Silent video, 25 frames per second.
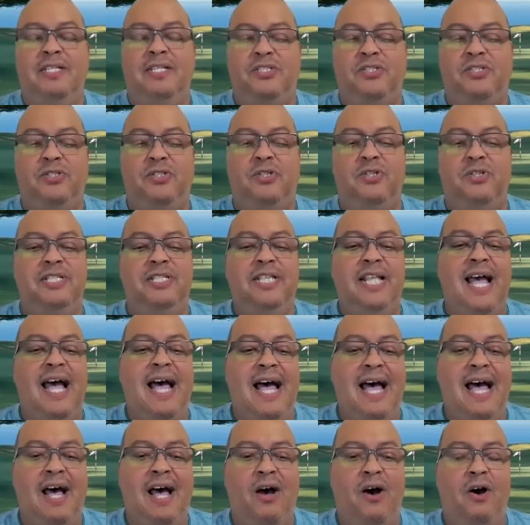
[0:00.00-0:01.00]
so
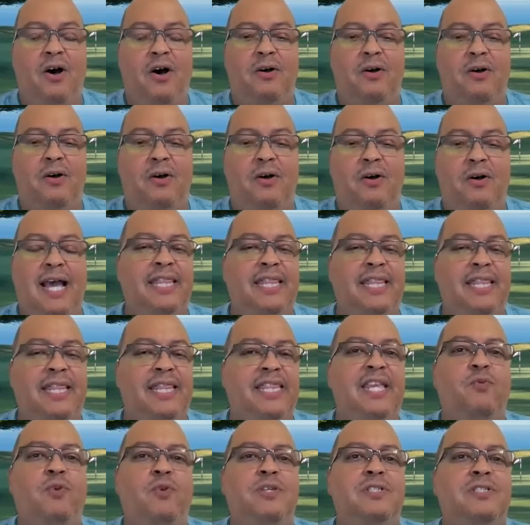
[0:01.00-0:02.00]
now I
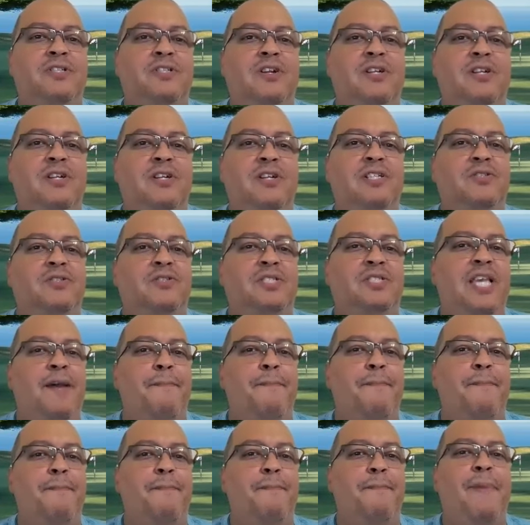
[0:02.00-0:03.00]
think we're starting to see
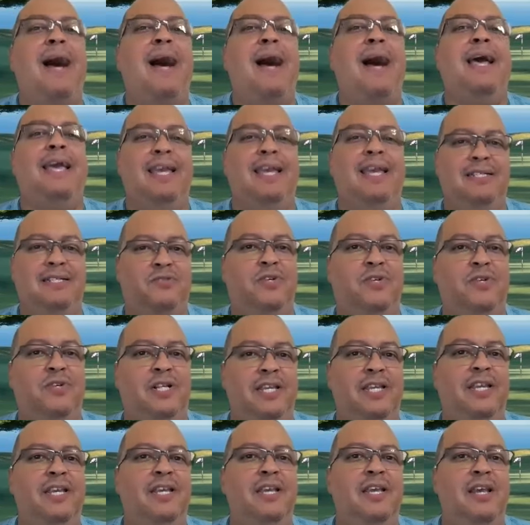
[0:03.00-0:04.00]
a bias
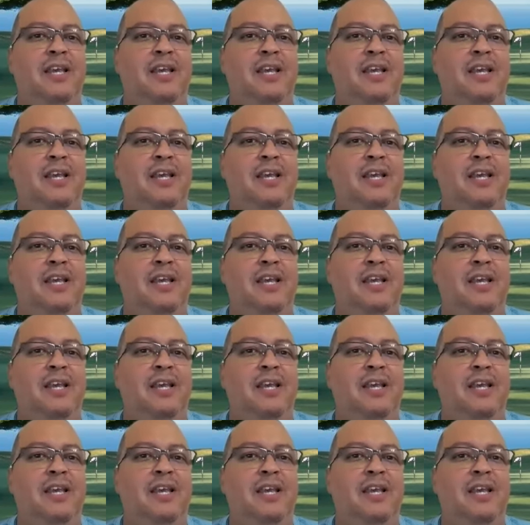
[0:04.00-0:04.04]
really